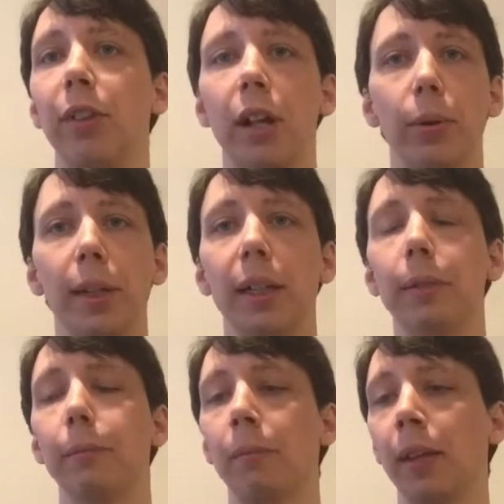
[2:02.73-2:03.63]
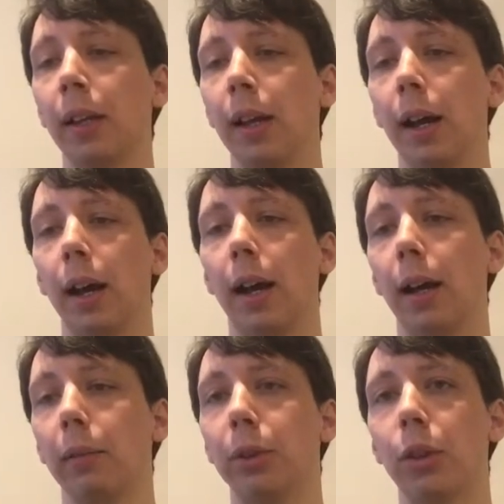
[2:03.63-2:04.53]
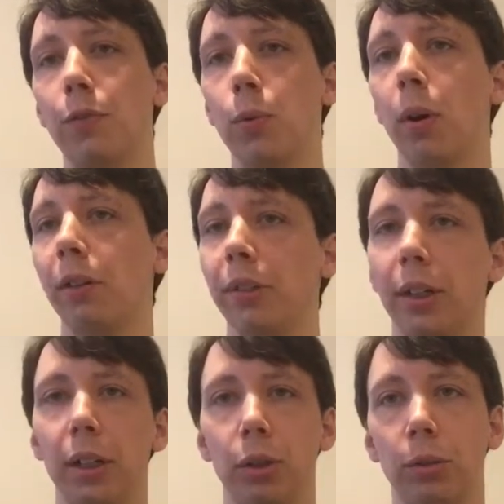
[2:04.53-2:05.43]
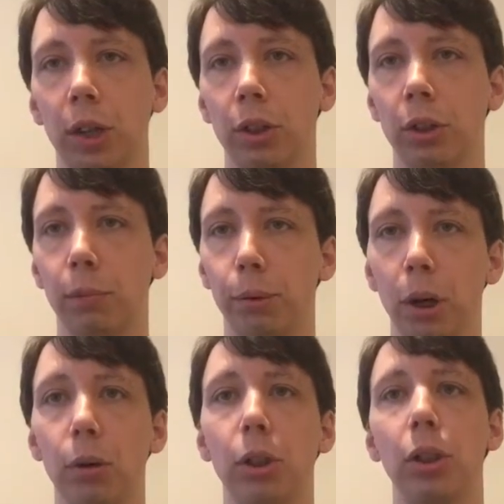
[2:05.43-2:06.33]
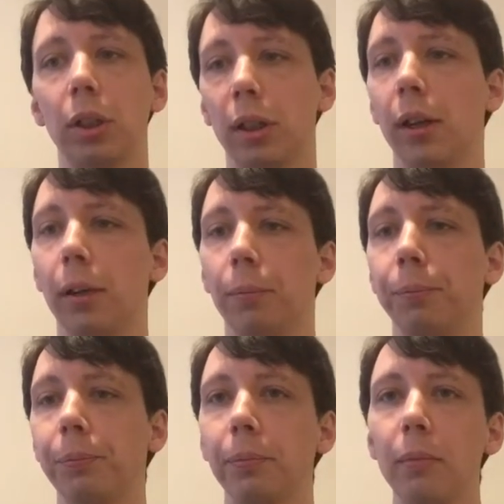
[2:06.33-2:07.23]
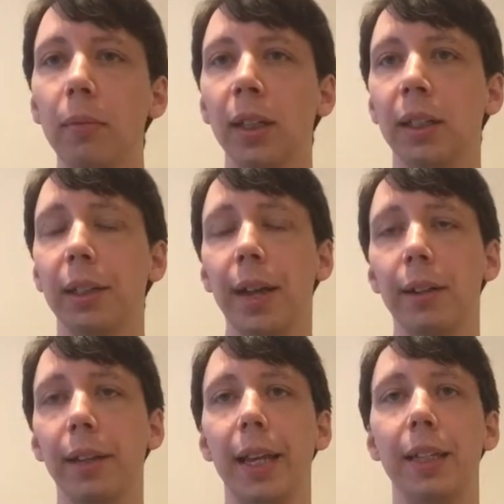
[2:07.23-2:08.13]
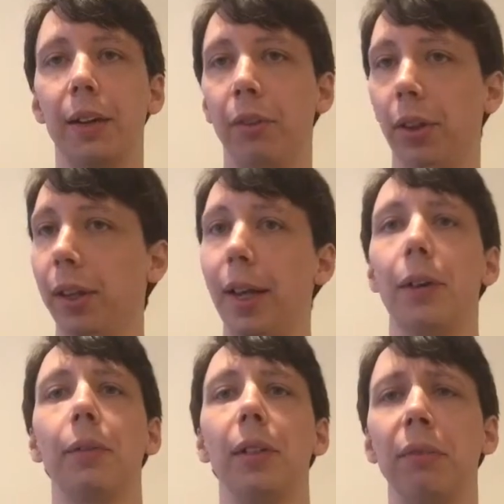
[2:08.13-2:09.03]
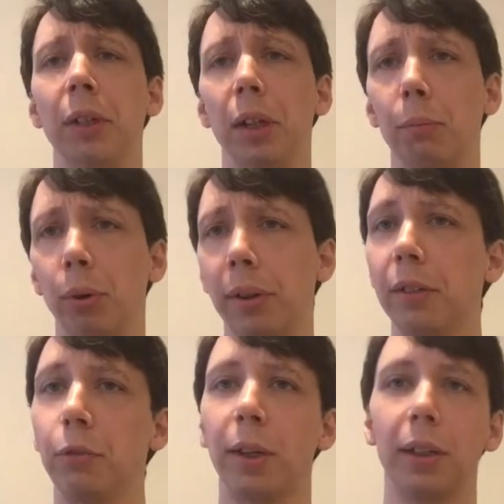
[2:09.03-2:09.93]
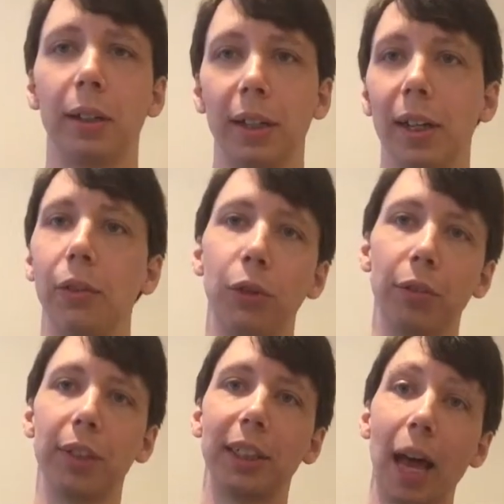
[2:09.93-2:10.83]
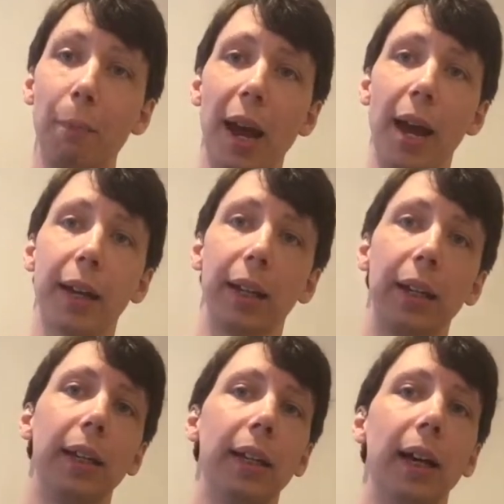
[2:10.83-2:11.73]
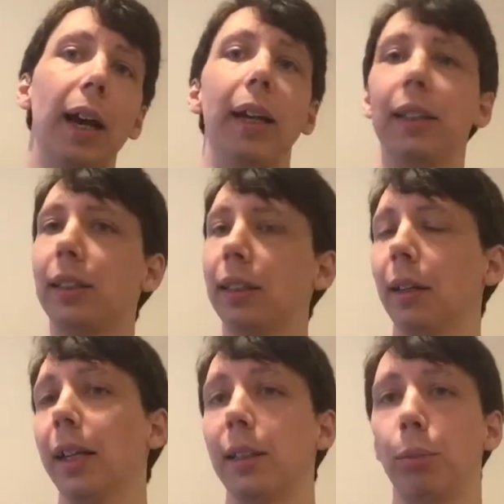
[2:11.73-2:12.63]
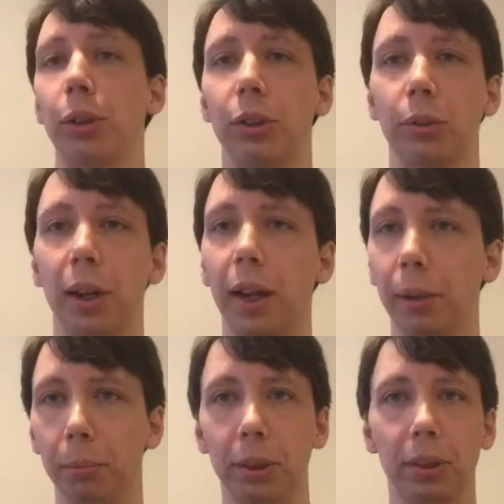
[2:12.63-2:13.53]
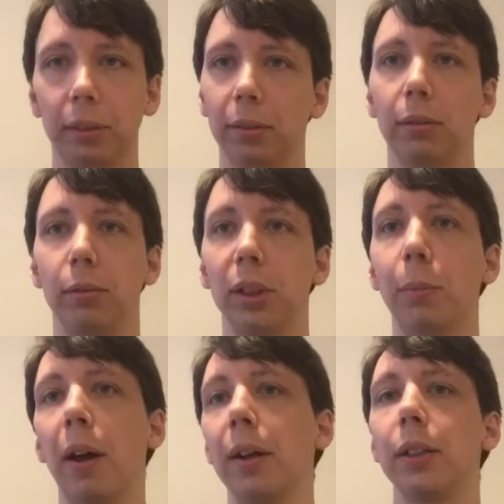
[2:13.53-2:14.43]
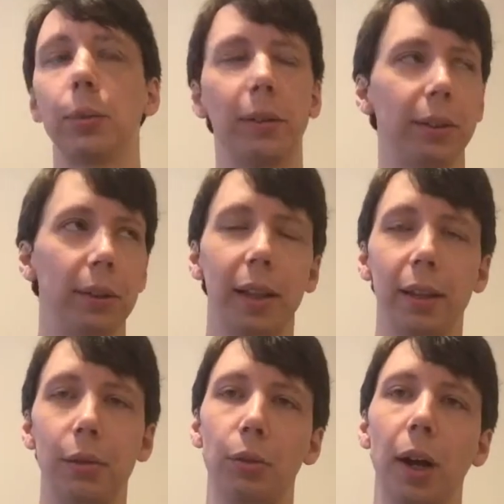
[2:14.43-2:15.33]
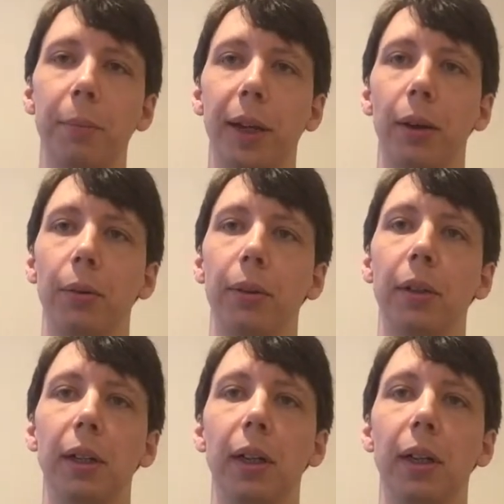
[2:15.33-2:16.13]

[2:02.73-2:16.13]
following it. So if you want a very structured approach, this kind of lays everything out, even to the point of where if you have a setback, it has a prescribed response where I think you drop down